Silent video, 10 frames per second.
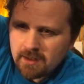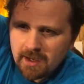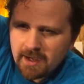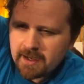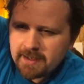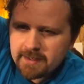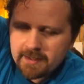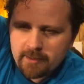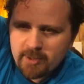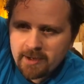I
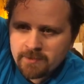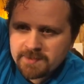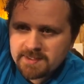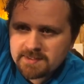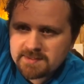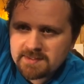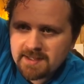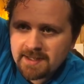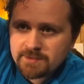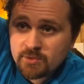apparently did
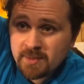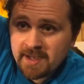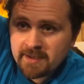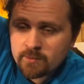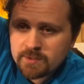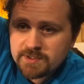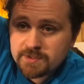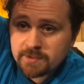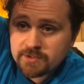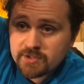not do my
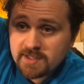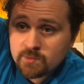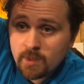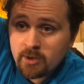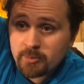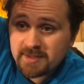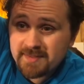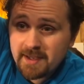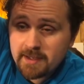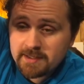research as well,
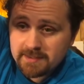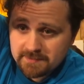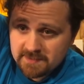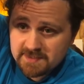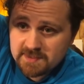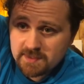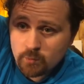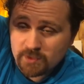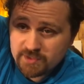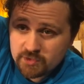but it, this
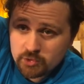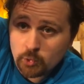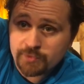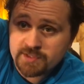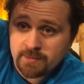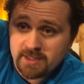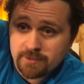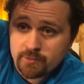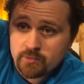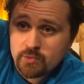was sold to me
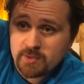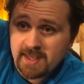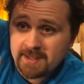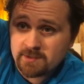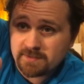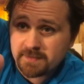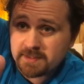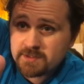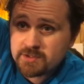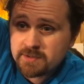through
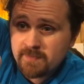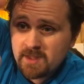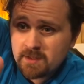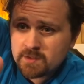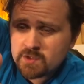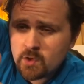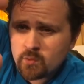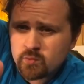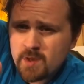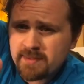Candlefish. So
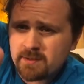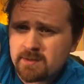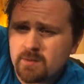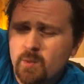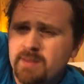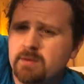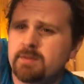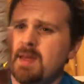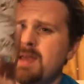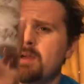whether whether
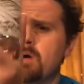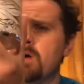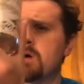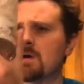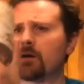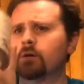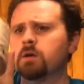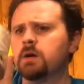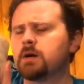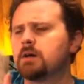they are
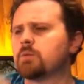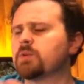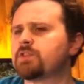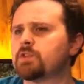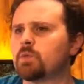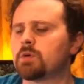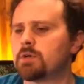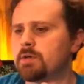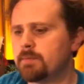uh, what's the word?